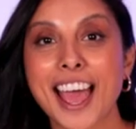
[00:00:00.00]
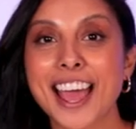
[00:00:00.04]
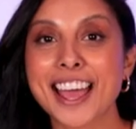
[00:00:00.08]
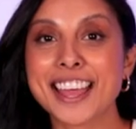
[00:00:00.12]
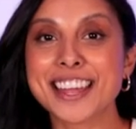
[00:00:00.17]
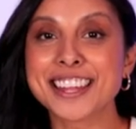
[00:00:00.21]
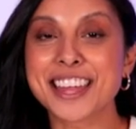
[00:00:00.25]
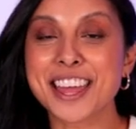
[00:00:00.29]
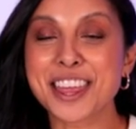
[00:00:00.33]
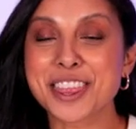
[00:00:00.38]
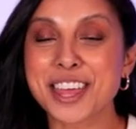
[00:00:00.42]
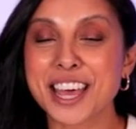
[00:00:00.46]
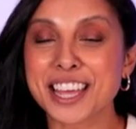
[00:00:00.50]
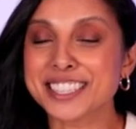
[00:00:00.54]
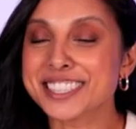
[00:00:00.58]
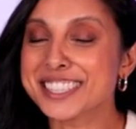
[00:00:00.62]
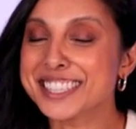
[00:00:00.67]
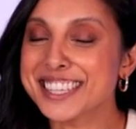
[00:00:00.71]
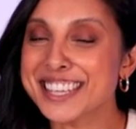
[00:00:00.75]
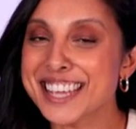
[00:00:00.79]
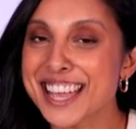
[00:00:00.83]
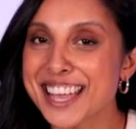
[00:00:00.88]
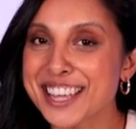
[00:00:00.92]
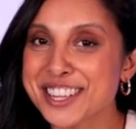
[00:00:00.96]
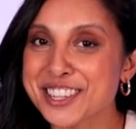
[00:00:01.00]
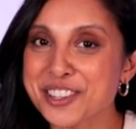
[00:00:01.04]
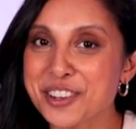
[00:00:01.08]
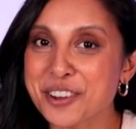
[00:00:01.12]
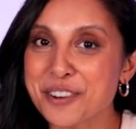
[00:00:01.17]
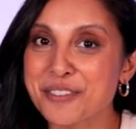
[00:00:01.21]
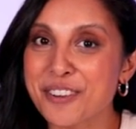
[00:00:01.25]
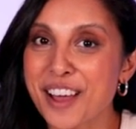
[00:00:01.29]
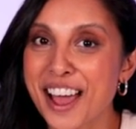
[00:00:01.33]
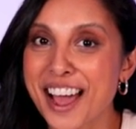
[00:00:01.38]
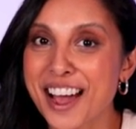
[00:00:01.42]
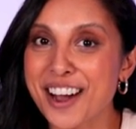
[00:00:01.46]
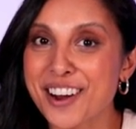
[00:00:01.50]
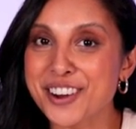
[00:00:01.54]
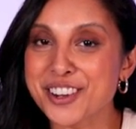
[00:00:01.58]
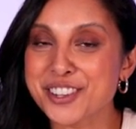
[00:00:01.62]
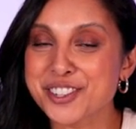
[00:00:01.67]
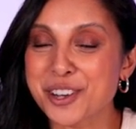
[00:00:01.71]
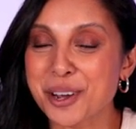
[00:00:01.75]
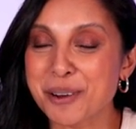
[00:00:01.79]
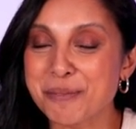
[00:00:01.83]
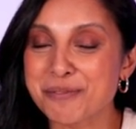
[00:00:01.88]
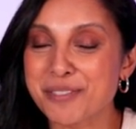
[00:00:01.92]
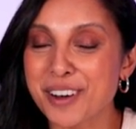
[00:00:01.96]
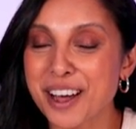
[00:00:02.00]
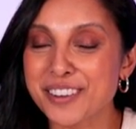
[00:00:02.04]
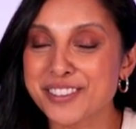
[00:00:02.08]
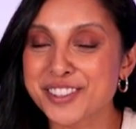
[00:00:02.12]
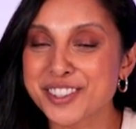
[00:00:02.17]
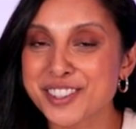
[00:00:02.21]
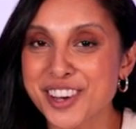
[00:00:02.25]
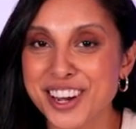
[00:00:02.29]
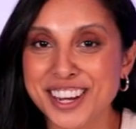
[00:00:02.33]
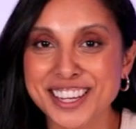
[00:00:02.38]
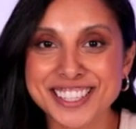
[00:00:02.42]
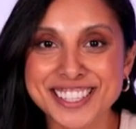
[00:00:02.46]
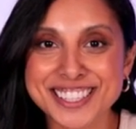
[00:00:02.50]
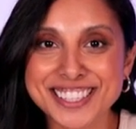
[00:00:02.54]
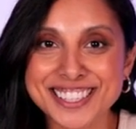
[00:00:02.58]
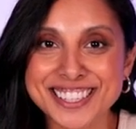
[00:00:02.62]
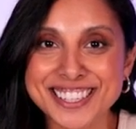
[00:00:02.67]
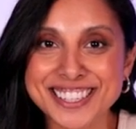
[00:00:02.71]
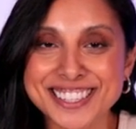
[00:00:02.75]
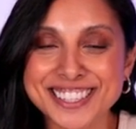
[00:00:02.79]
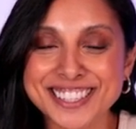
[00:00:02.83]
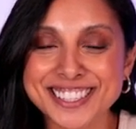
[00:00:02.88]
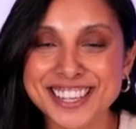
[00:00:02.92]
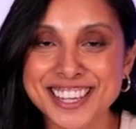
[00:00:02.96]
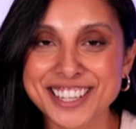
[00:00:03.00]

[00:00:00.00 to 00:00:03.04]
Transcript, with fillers: And that's the end of our top five straighteners list.